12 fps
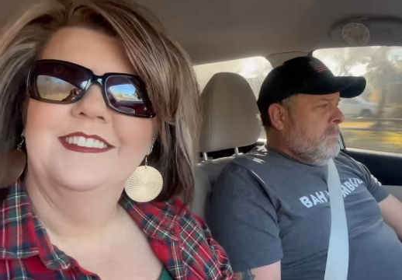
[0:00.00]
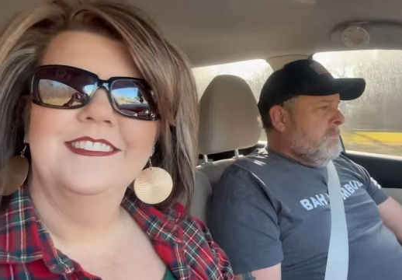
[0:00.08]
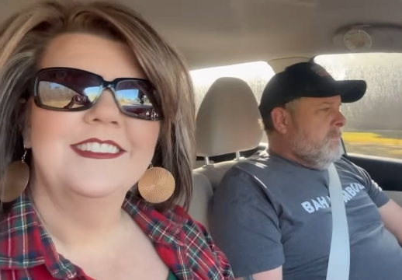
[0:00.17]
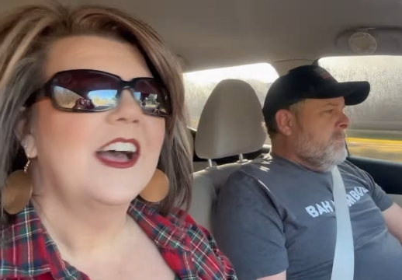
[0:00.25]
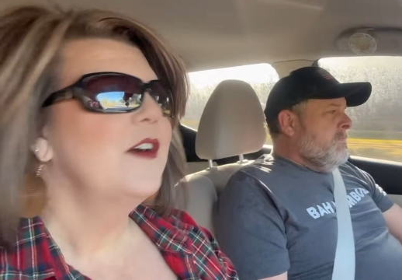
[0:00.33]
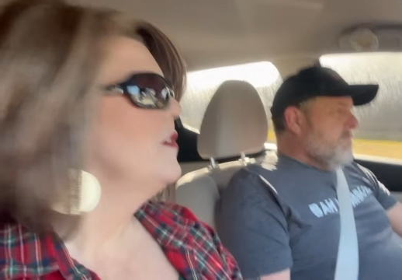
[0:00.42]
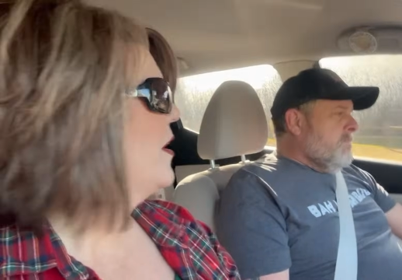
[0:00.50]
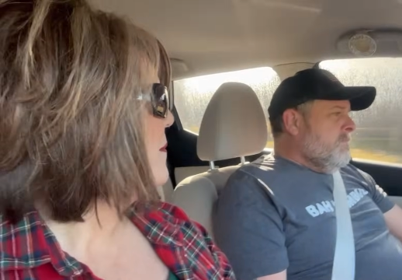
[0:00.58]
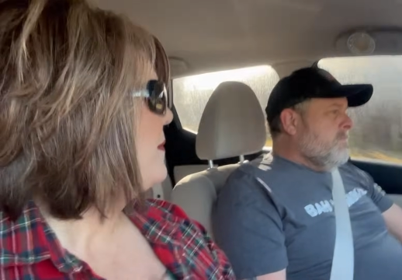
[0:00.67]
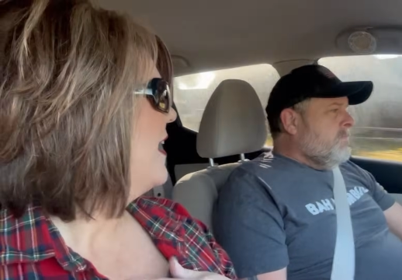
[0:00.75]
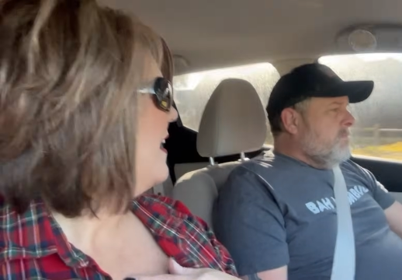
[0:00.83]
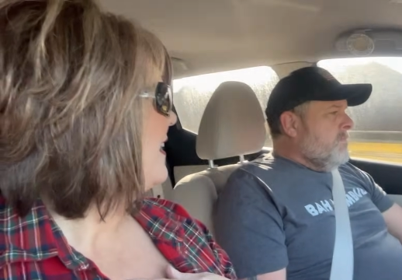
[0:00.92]
Speaker 1: No, not
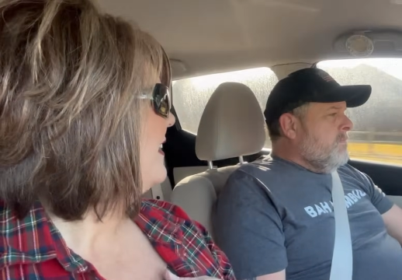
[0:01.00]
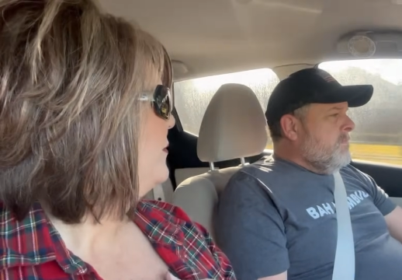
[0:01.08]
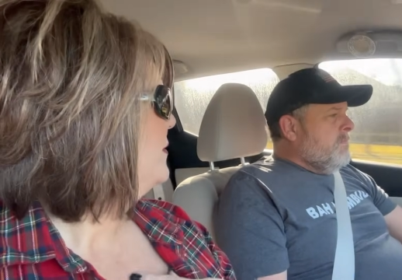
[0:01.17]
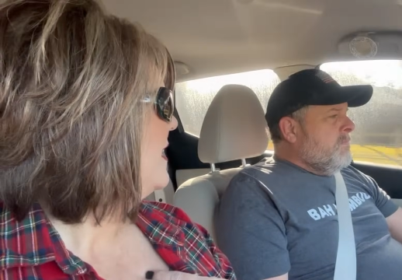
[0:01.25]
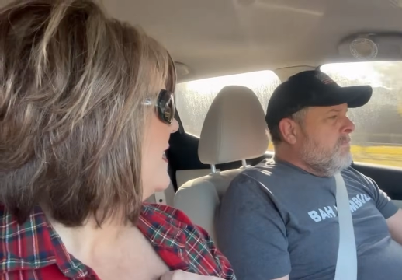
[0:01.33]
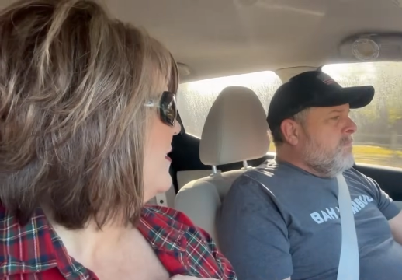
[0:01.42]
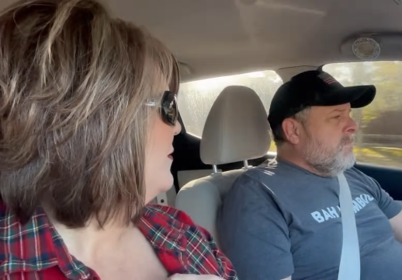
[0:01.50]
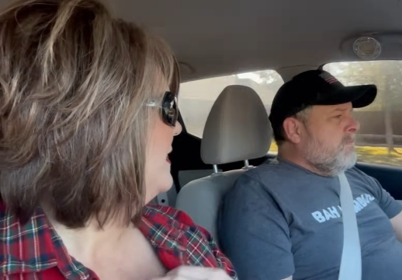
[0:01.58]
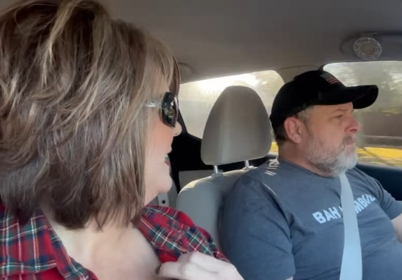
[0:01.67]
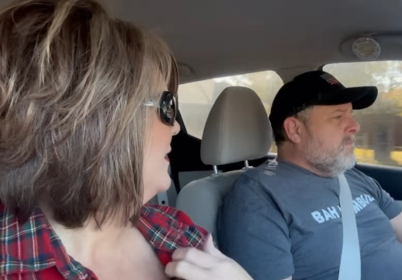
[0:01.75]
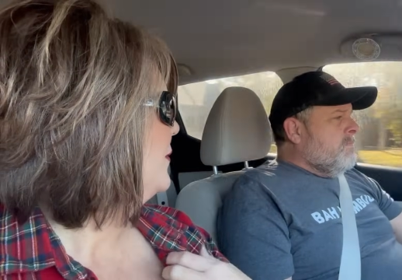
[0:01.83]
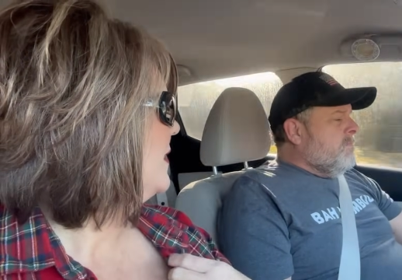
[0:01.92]
bye. We're not going
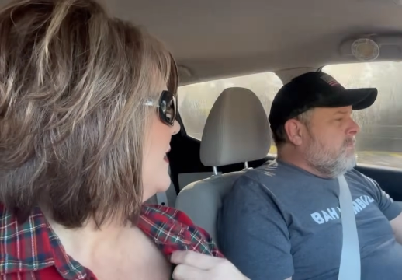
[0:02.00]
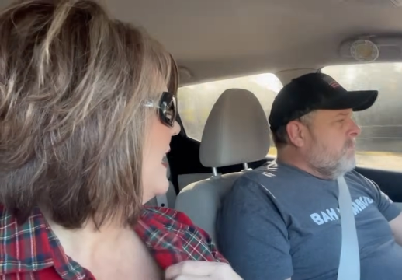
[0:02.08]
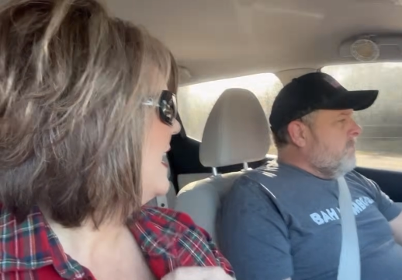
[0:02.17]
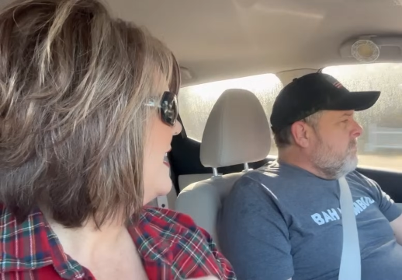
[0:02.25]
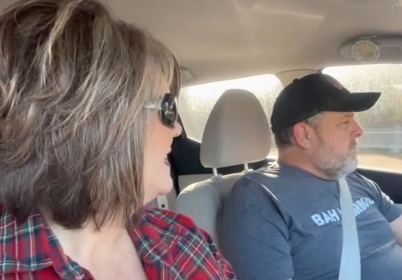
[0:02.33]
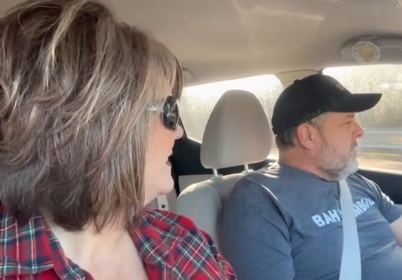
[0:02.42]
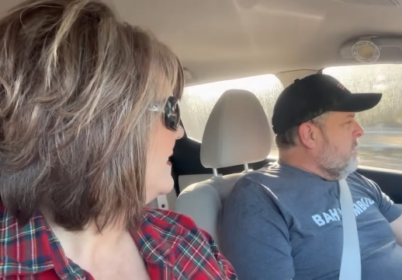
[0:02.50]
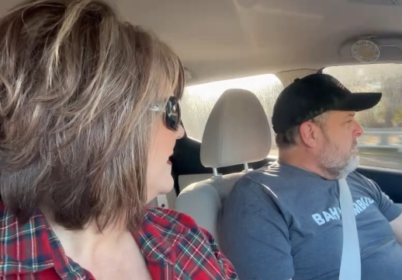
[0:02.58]
anywhere yet.